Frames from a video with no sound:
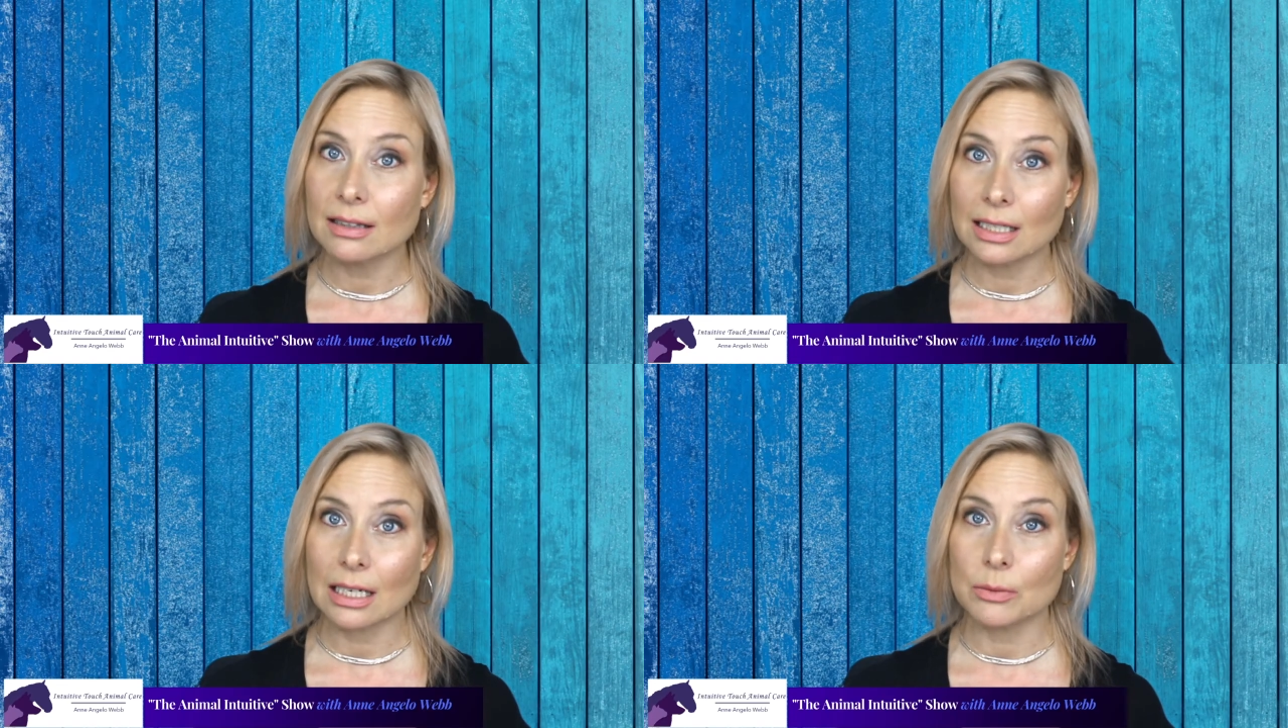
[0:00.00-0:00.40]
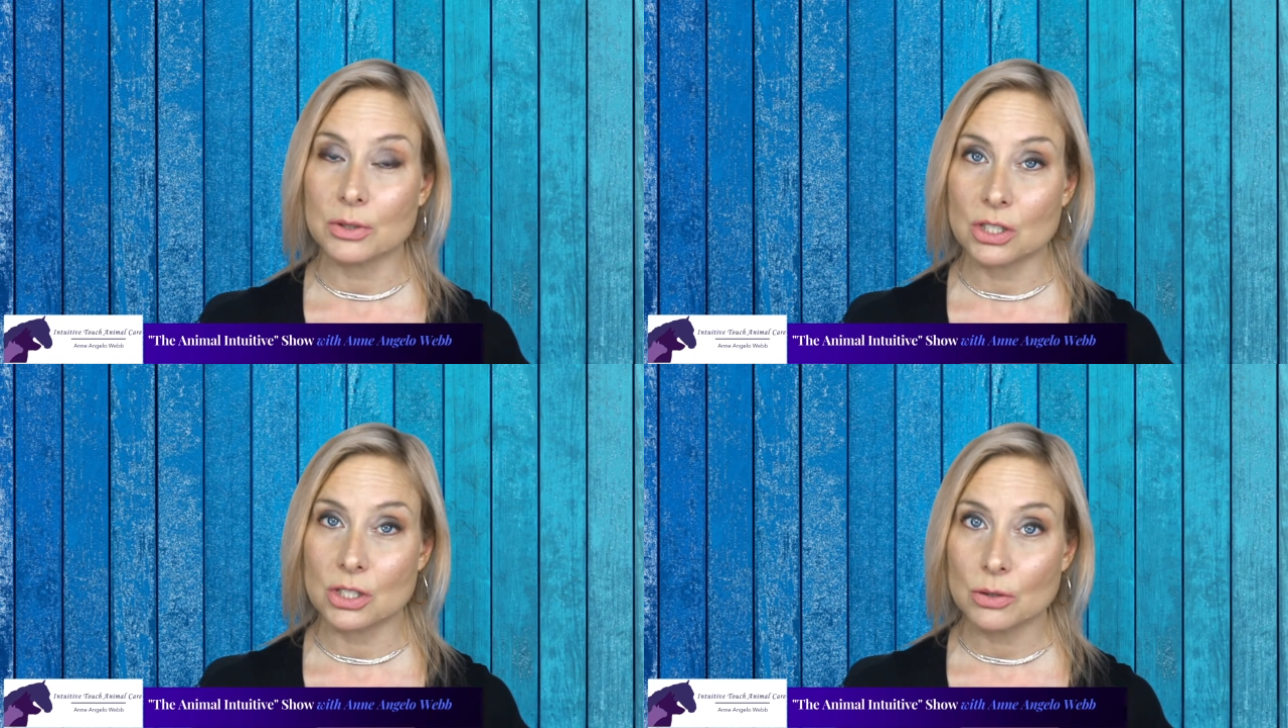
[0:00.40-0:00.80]
thing I
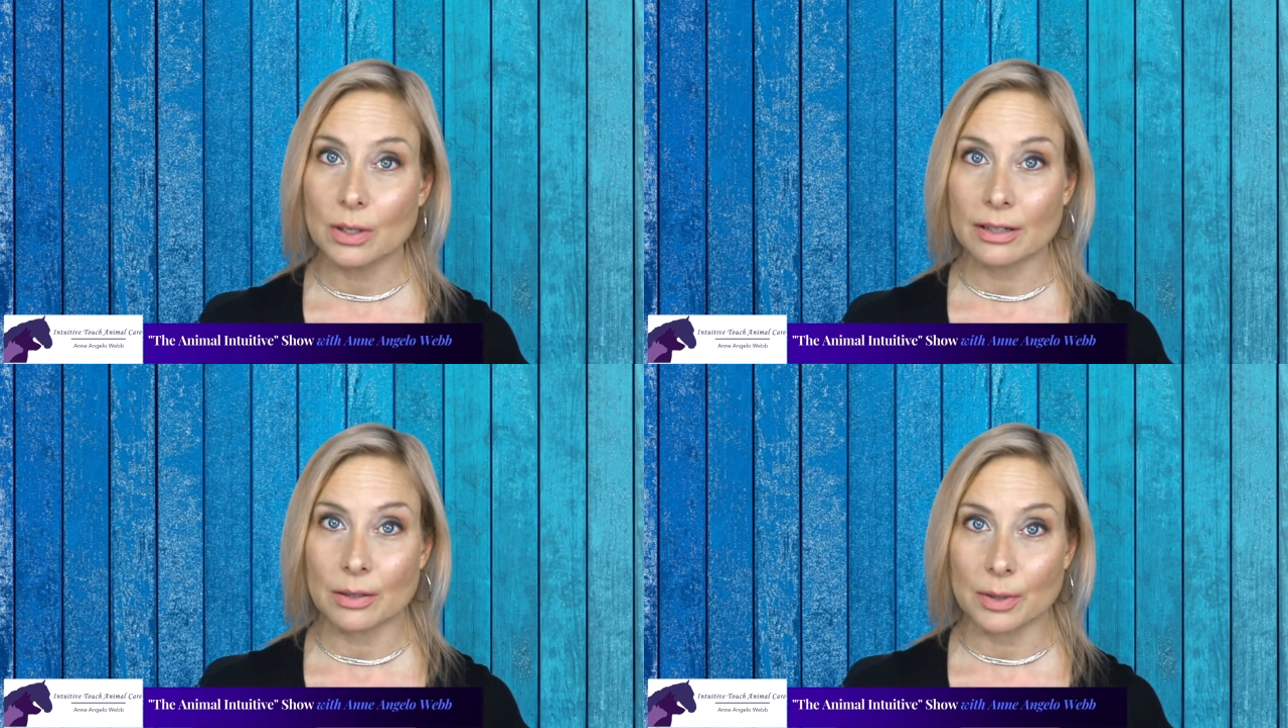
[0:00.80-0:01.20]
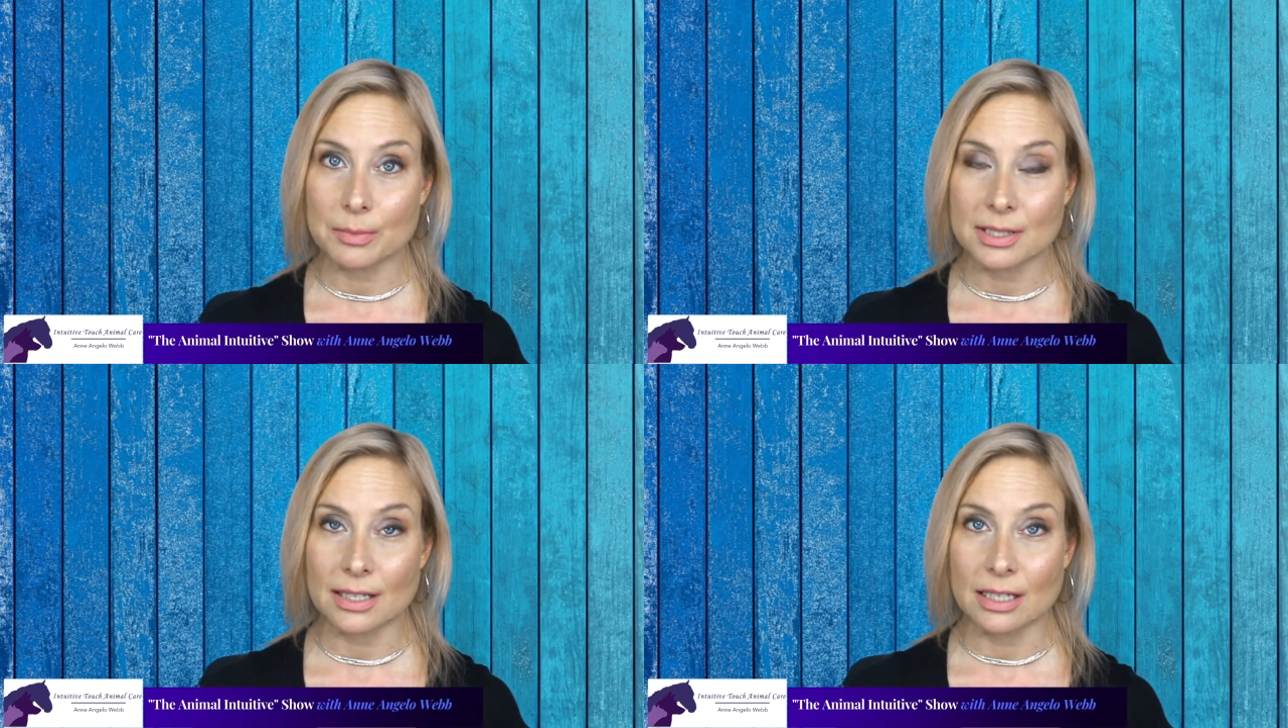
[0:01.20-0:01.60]
would do on that
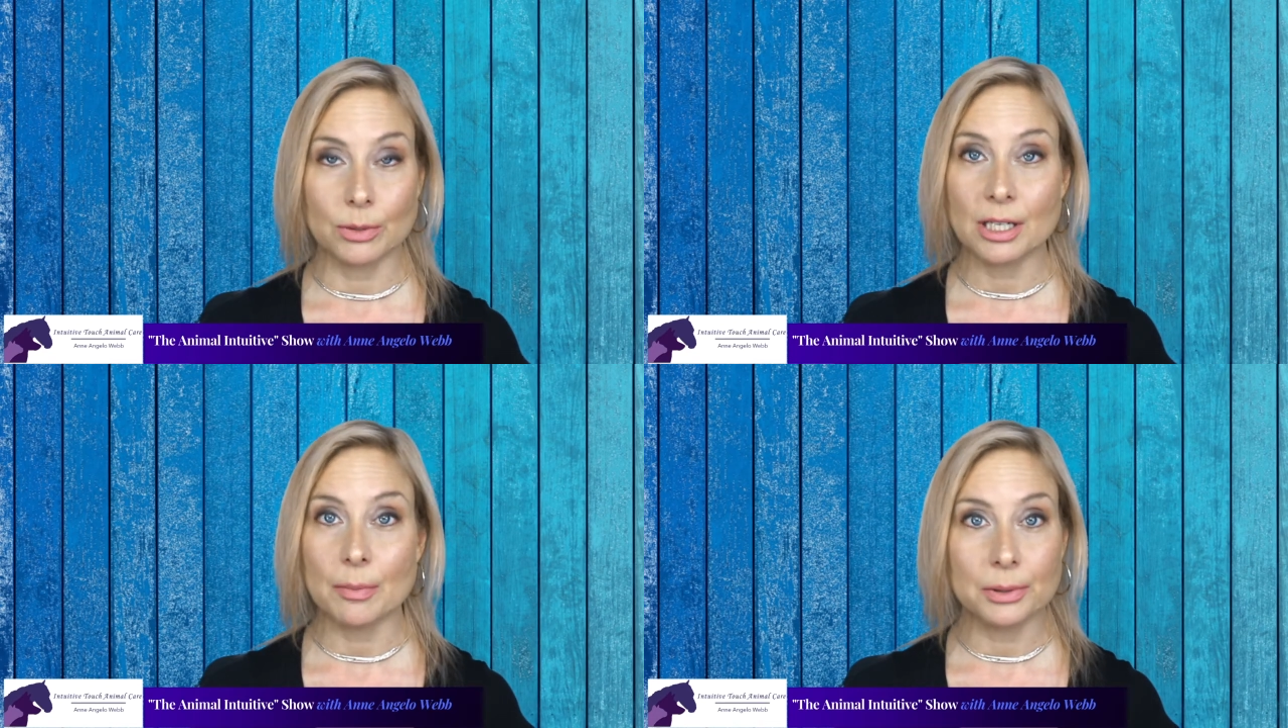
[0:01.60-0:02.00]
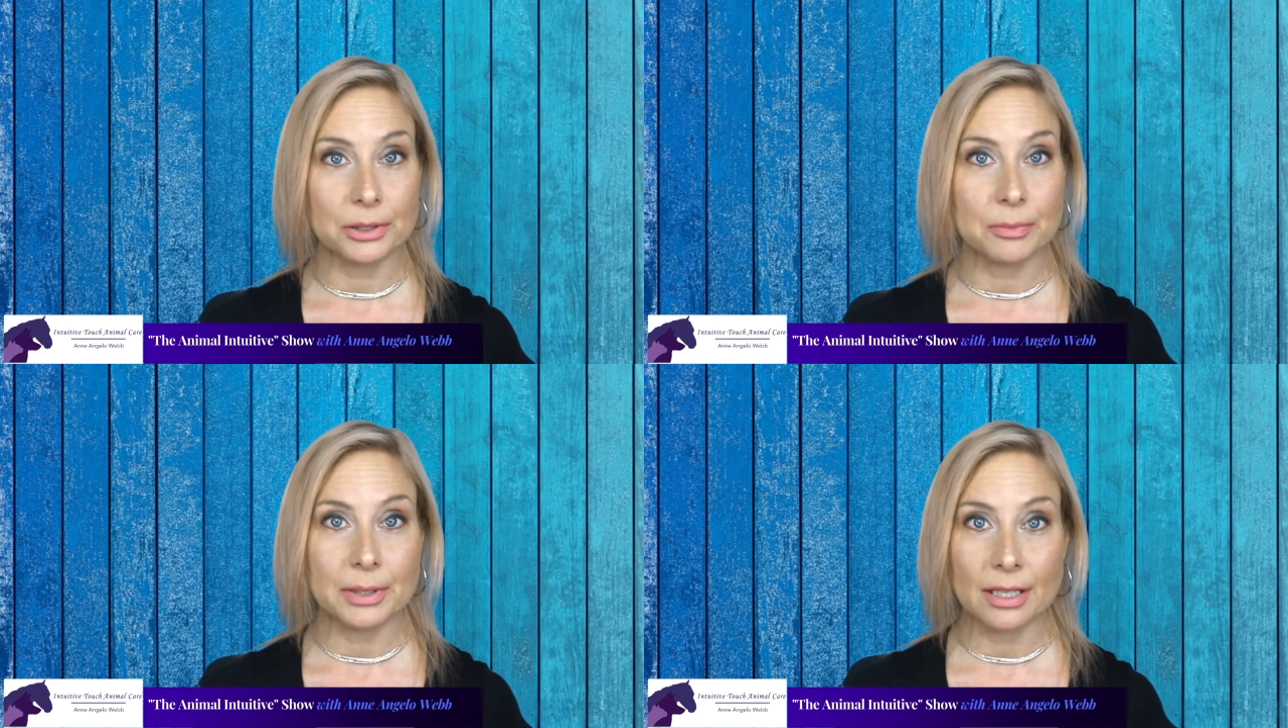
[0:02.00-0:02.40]
website, read up a
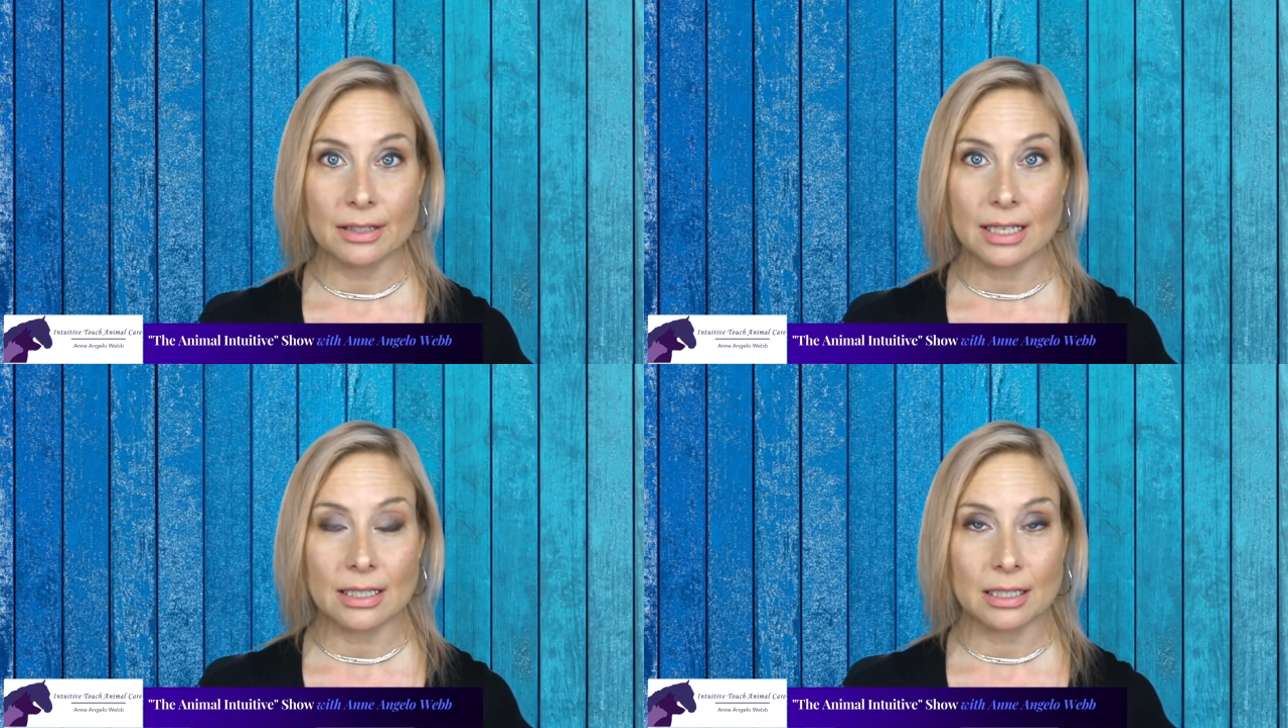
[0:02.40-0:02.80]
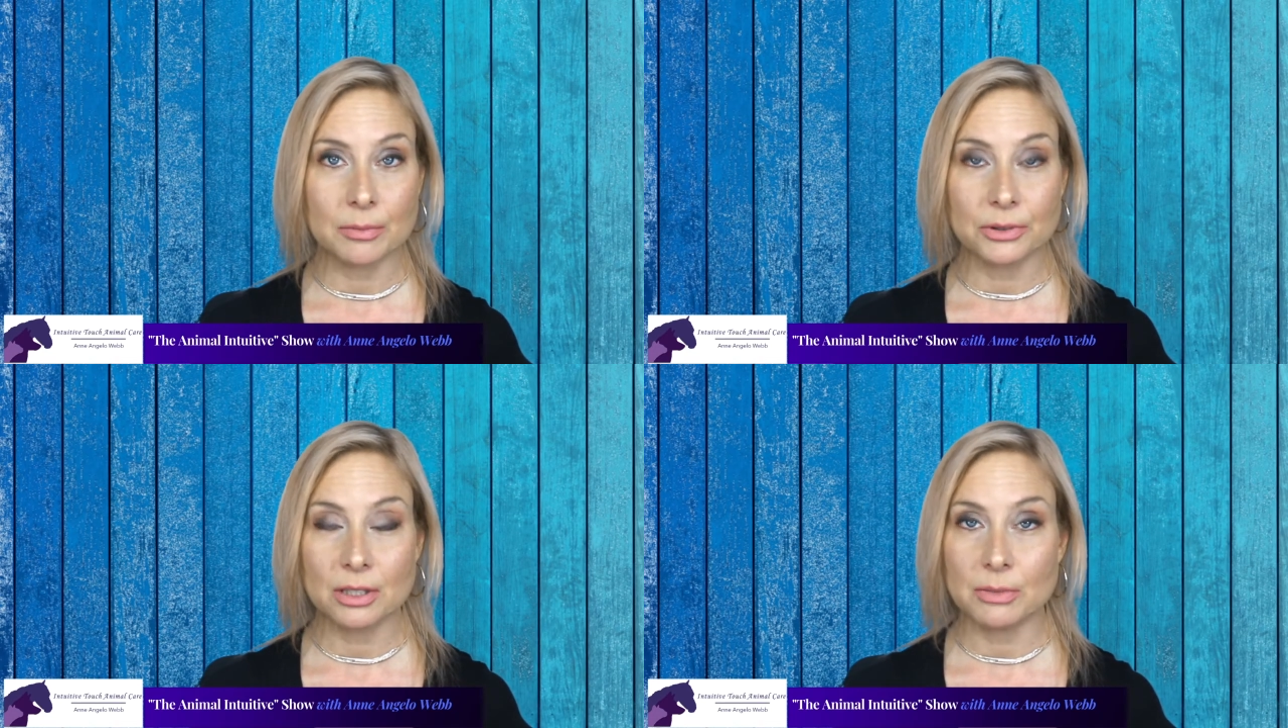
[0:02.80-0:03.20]
little bit on that
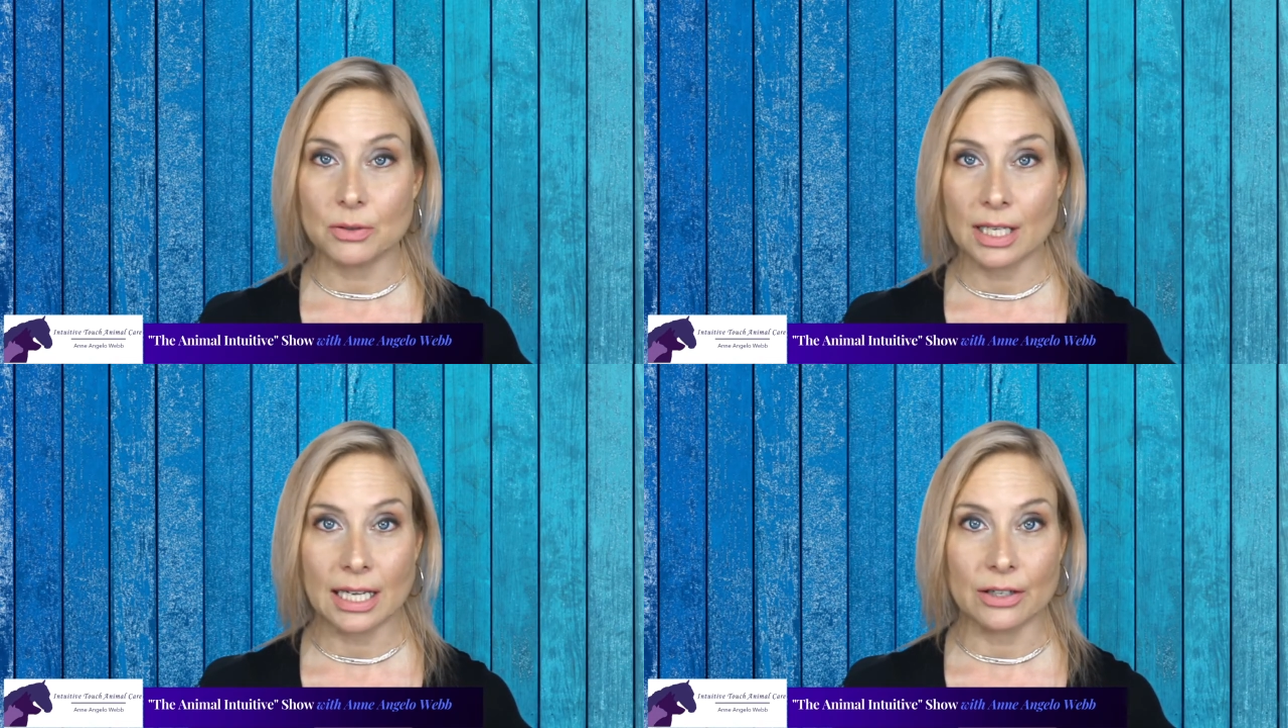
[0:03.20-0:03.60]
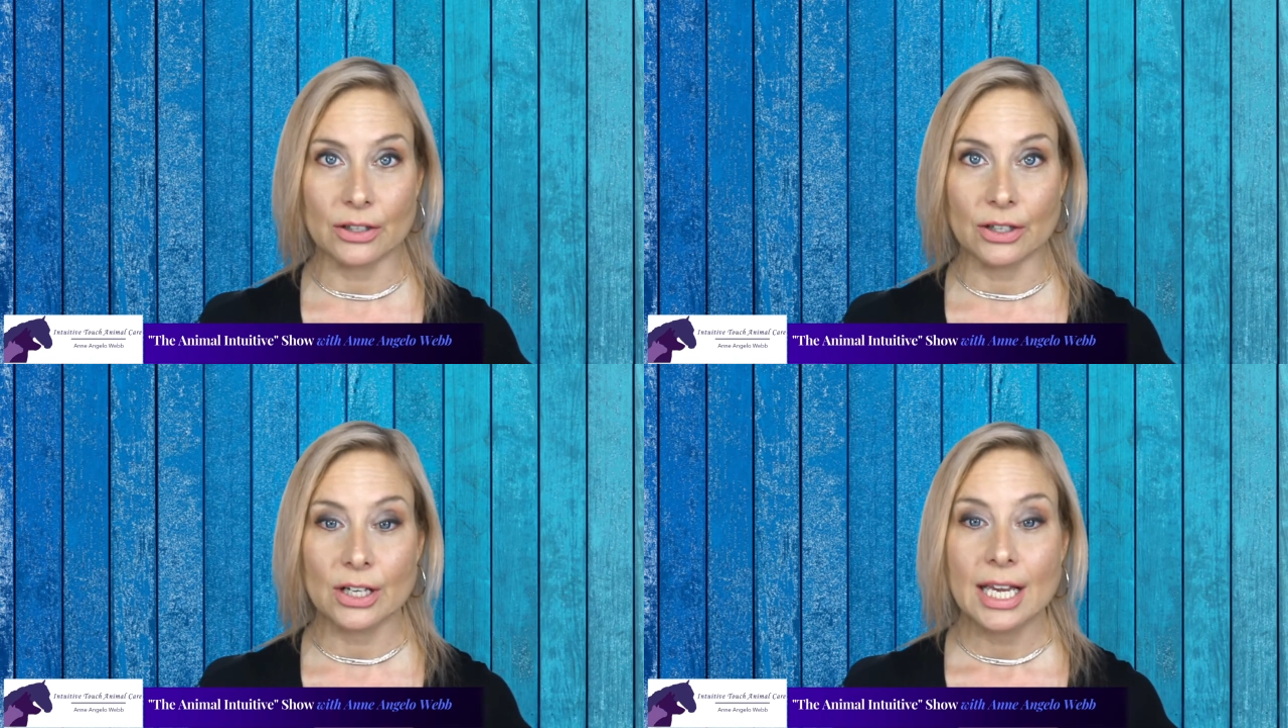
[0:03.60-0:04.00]
animal communicator